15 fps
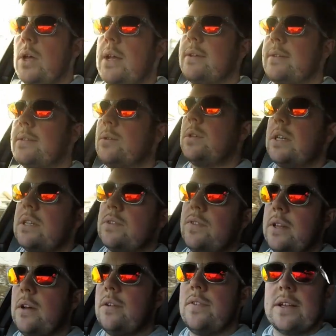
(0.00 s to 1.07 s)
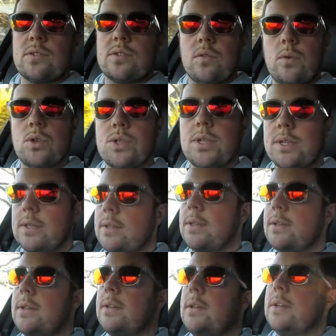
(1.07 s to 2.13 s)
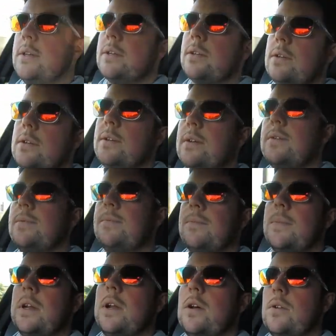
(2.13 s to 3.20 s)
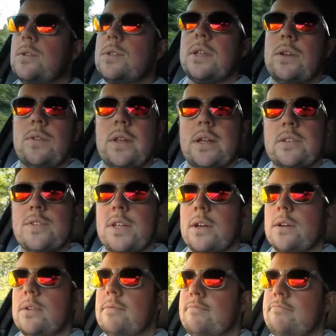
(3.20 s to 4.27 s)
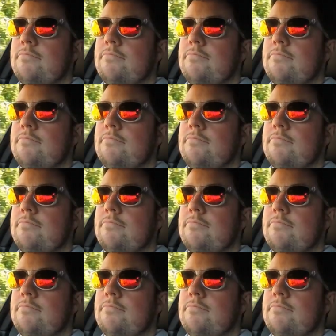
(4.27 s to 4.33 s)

then, till the next video, thanks for watching, and I'll see you on the next video.